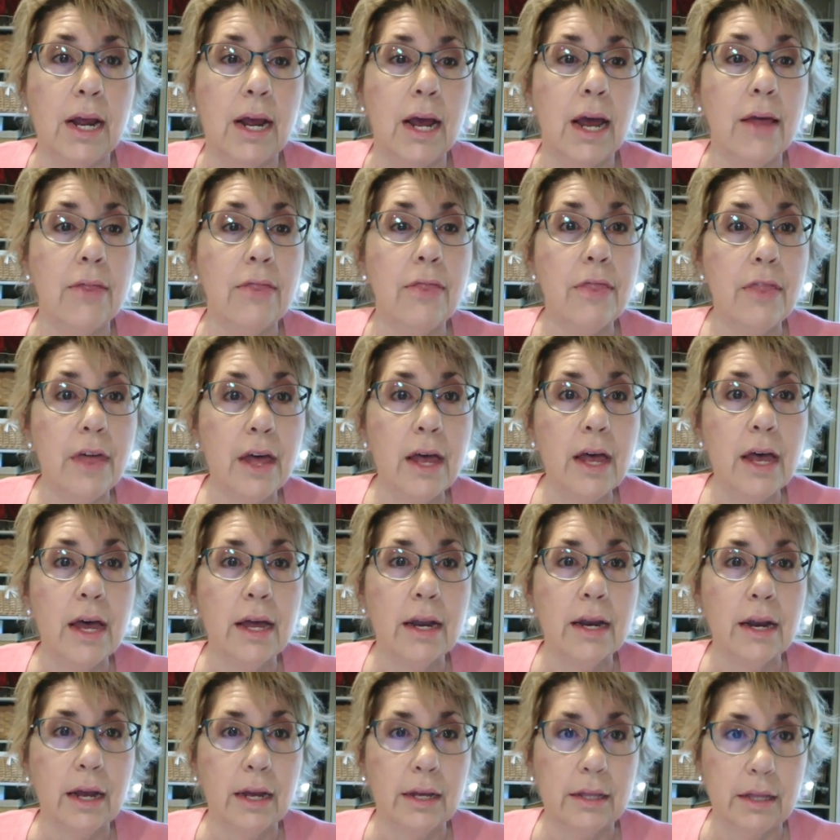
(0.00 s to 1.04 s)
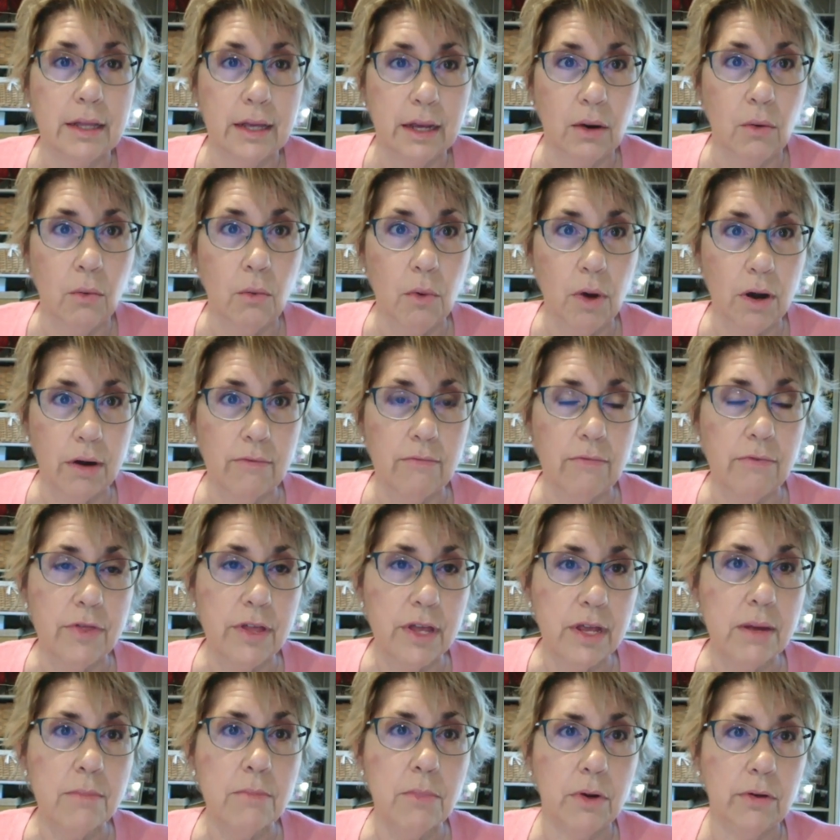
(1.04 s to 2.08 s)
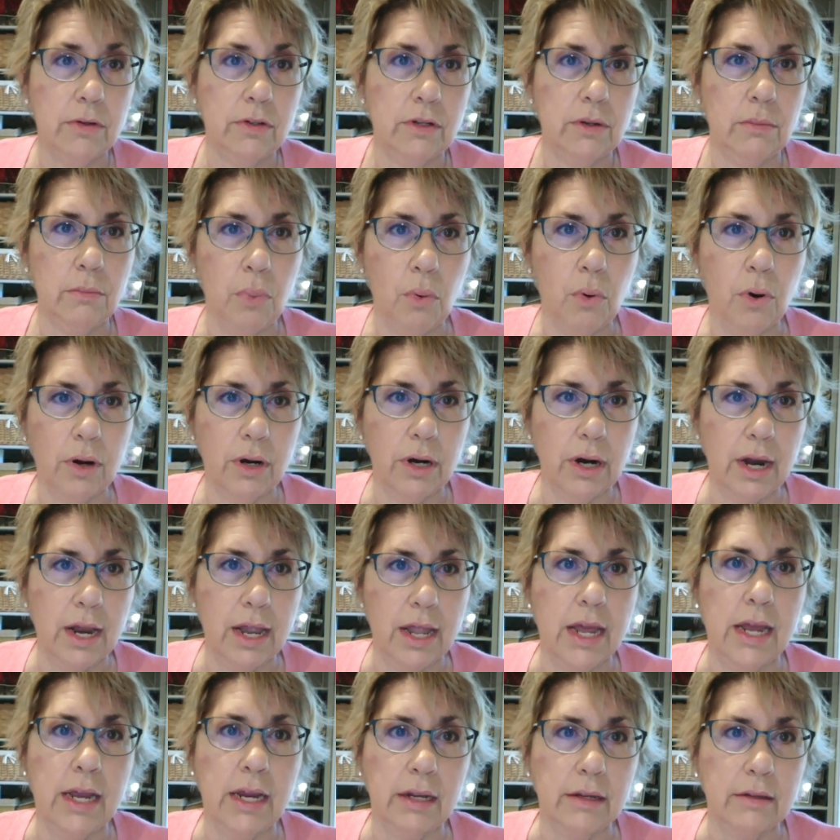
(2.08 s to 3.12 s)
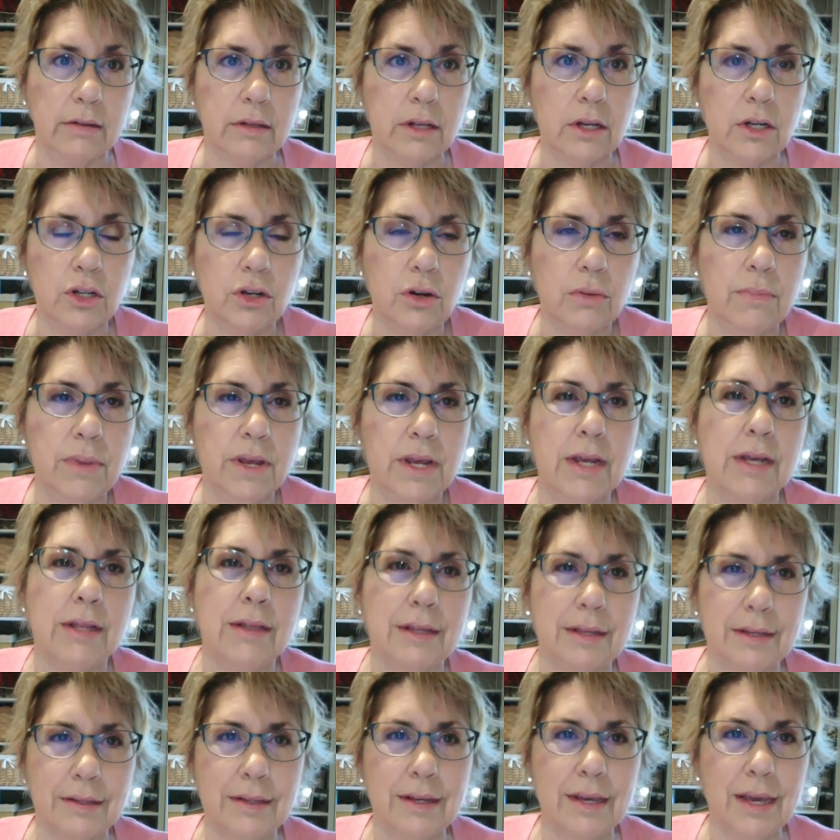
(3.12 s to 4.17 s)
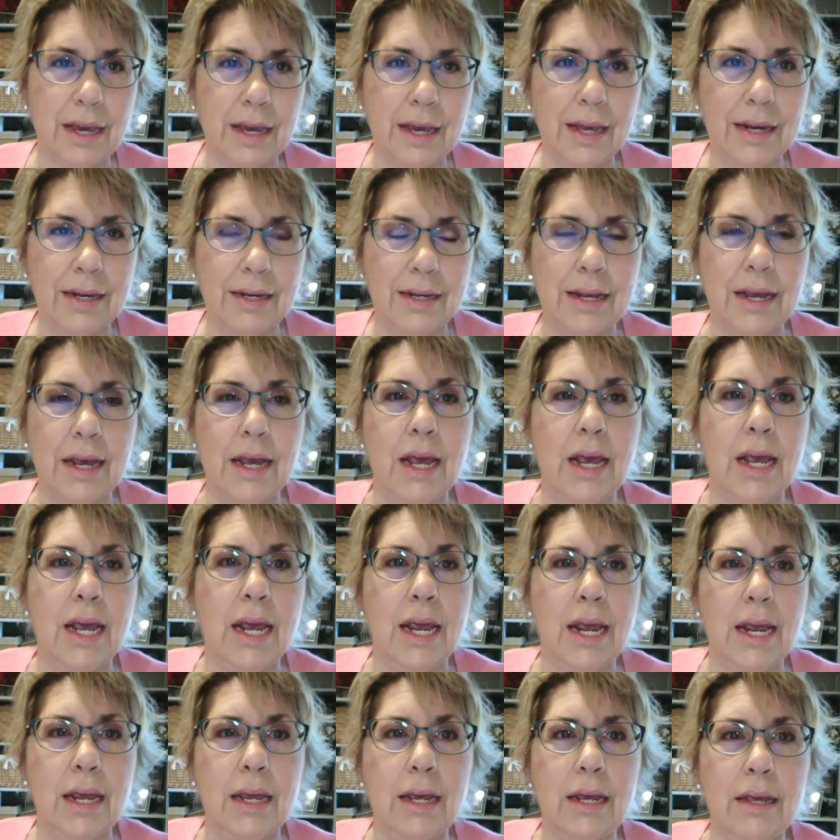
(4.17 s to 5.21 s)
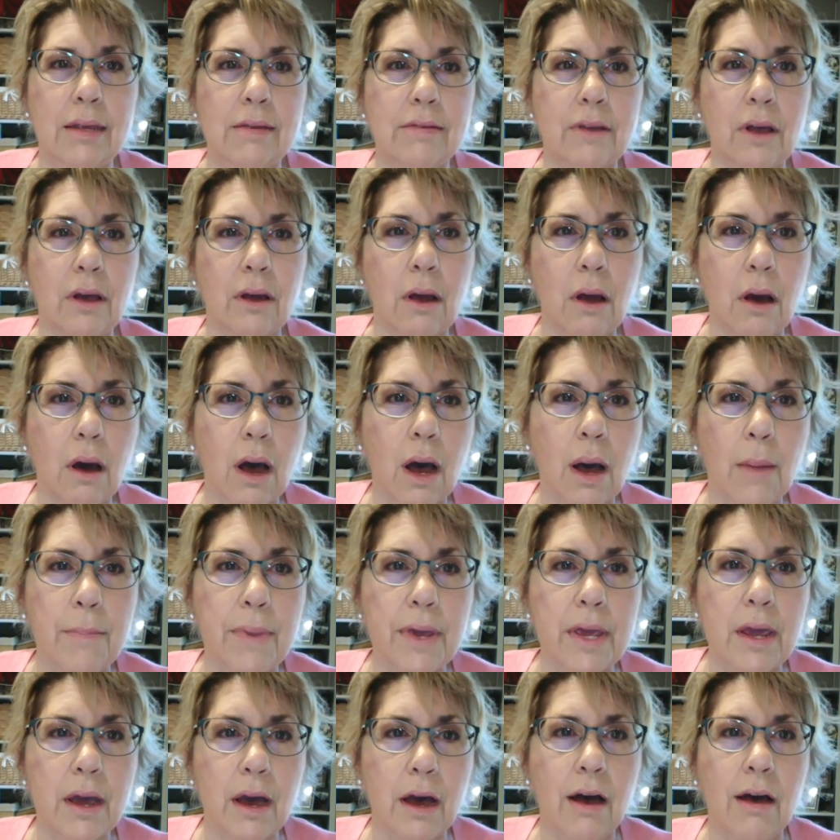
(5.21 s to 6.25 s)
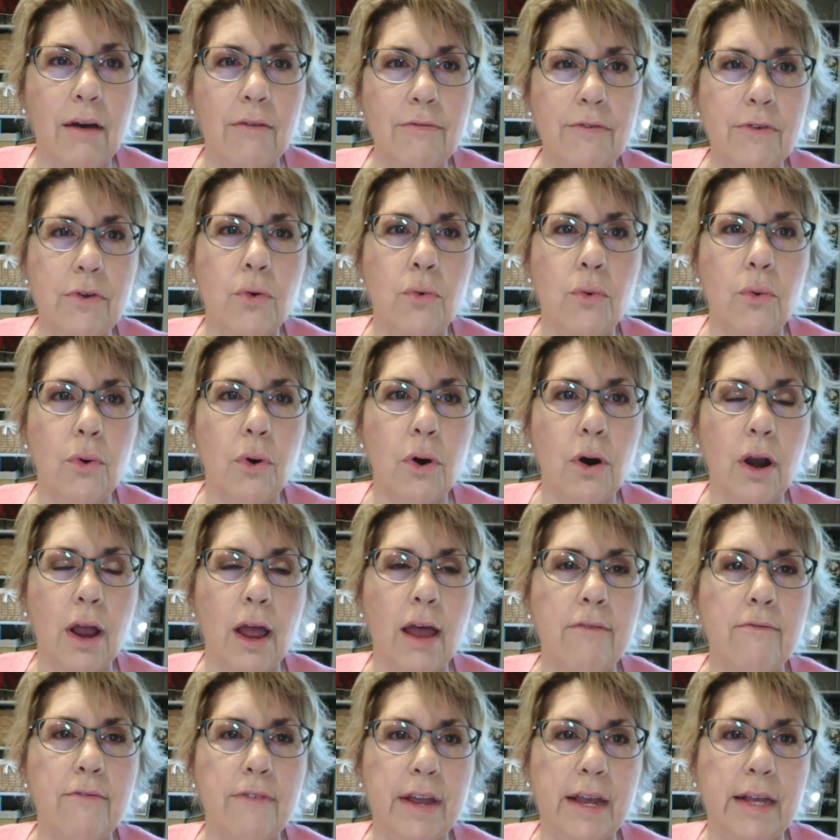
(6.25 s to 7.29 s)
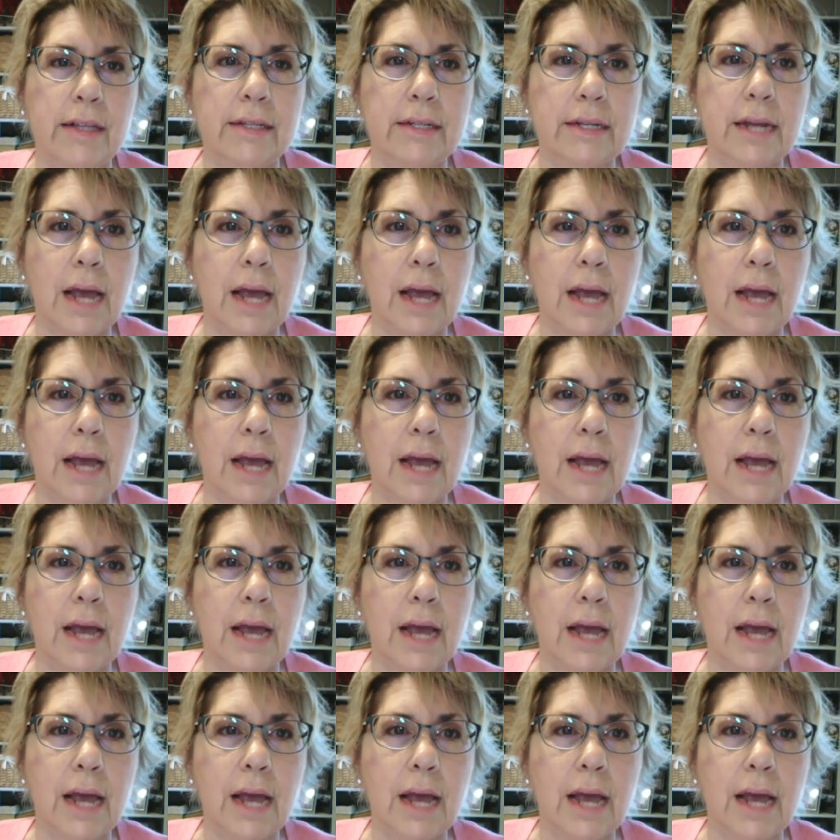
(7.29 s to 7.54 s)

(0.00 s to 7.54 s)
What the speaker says: And then I think one of the most important things that should be in this kit is a copy of your Advanced